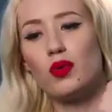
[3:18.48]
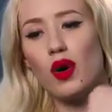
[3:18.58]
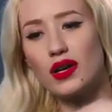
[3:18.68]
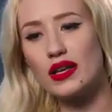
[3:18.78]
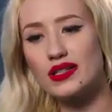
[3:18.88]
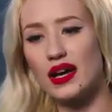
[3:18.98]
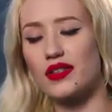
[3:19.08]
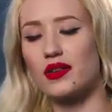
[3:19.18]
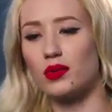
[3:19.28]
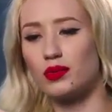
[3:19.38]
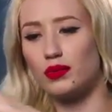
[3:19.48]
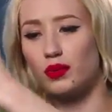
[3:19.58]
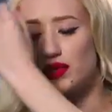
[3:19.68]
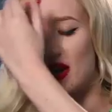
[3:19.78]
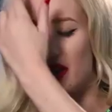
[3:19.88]
walking down
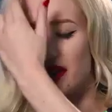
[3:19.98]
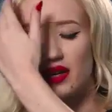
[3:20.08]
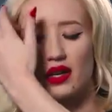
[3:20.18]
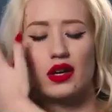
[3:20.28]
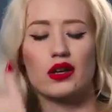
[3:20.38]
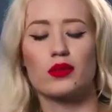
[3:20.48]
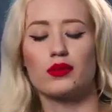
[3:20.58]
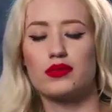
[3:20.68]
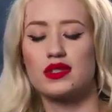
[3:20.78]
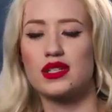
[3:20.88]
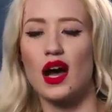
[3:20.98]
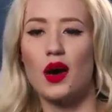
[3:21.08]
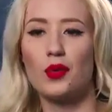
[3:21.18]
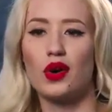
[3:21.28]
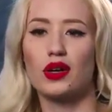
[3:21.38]
the
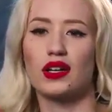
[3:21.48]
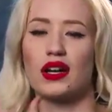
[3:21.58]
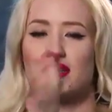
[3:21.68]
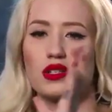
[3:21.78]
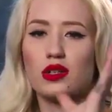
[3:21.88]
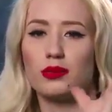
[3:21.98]
Star Walk, and I saw